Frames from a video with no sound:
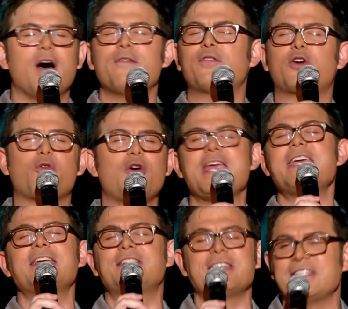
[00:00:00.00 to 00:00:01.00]
of
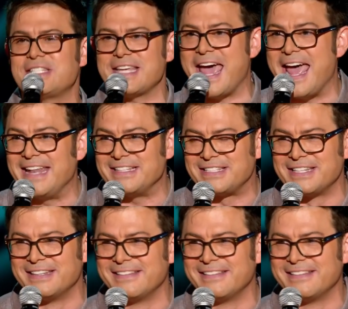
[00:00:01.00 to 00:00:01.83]
Greek descent.